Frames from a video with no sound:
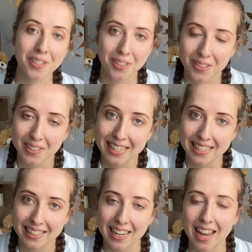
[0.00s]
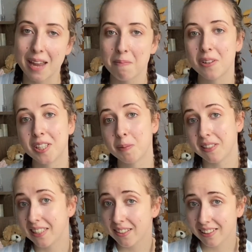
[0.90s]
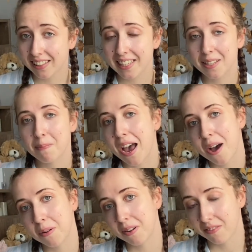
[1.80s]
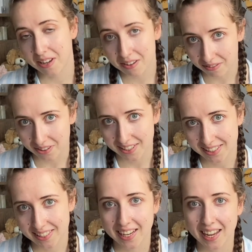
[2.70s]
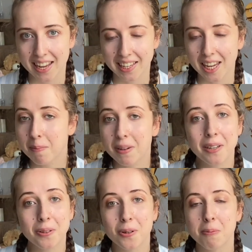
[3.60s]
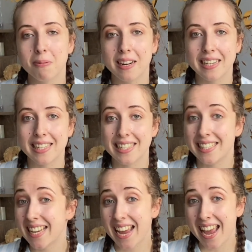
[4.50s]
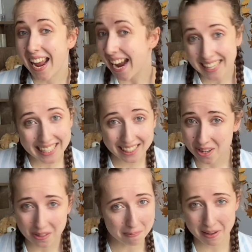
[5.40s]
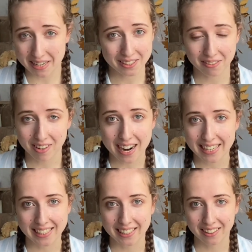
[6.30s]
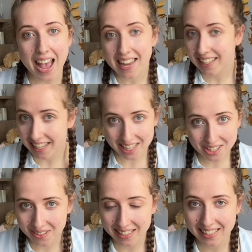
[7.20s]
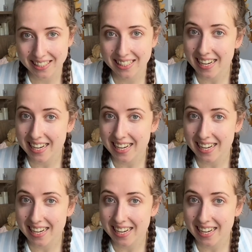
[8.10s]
stories, and more specifically the power of inference, can be incorporated into any longer piece of writing, adding interest to